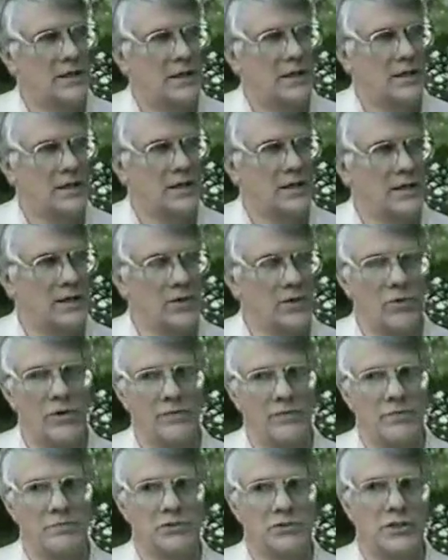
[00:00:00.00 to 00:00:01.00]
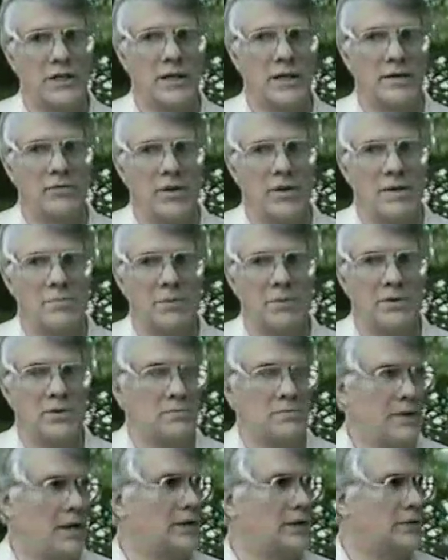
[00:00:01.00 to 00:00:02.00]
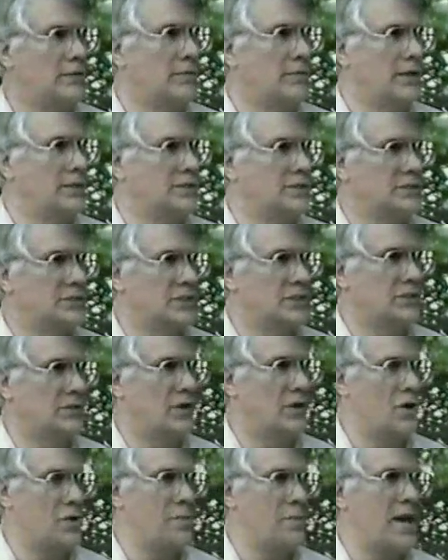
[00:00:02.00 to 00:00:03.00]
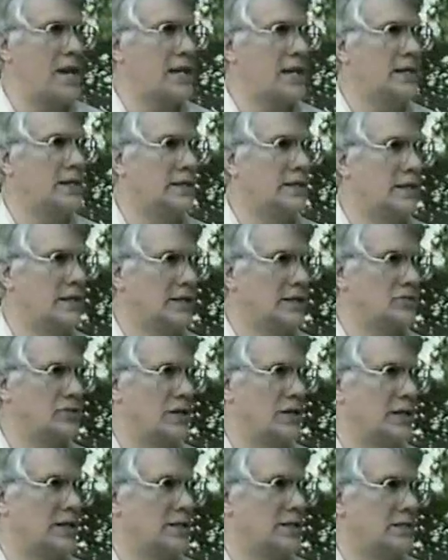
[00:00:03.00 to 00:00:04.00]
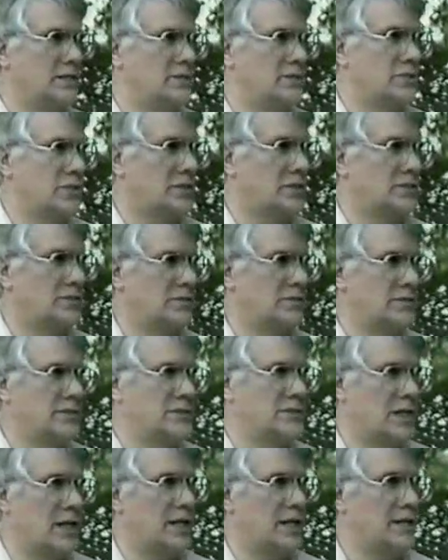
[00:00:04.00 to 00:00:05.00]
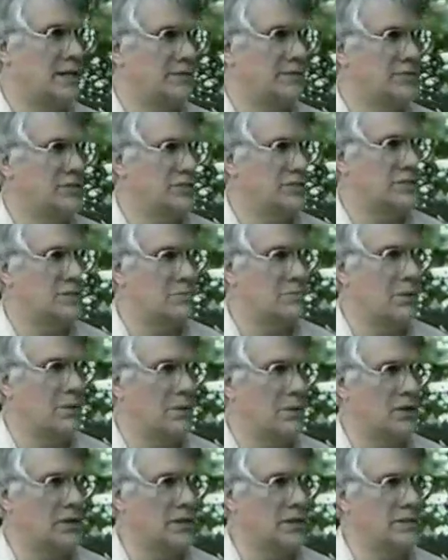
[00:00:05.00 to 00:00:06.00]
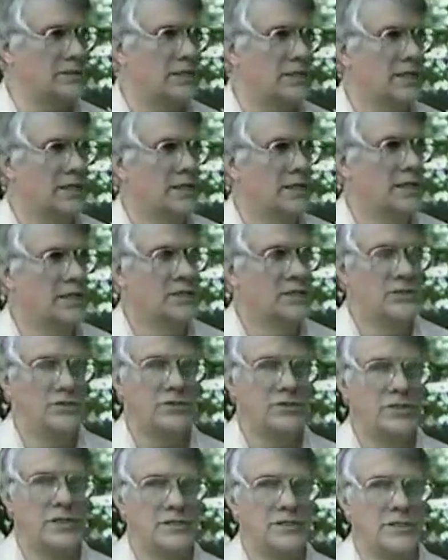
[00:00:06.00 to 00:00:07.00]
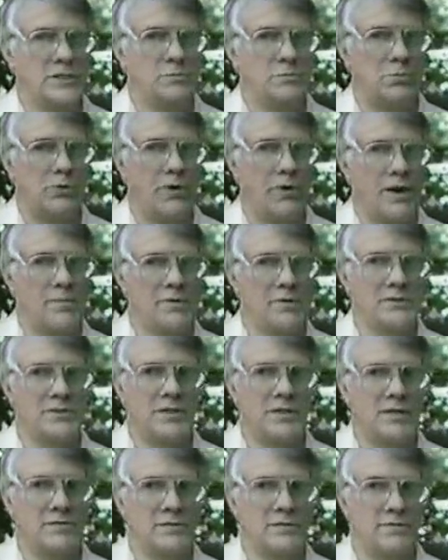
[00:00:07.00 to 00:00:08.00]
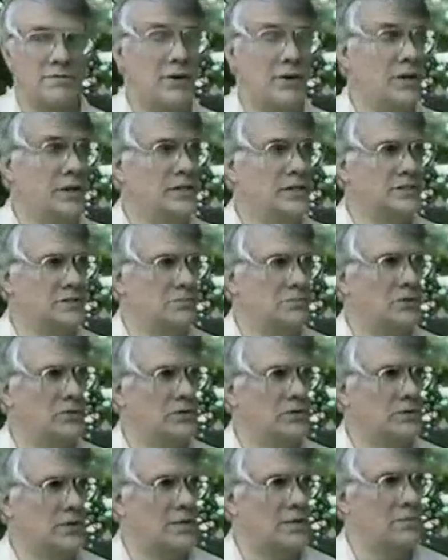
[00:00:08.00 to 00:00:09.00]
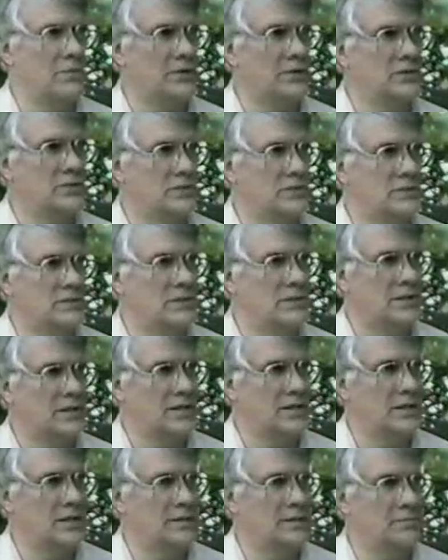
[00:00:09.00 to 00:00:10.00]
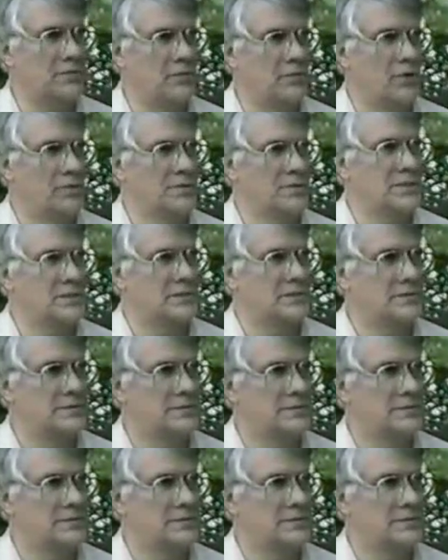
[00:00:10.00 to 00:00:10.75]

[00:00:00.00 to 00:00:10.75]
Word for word: Uh, going from sea level up into the mountain ranges. So automatically the electronic uh, circuitry design gives us the abilities to adjust these parameters to give us a very smooth operational uh, performance.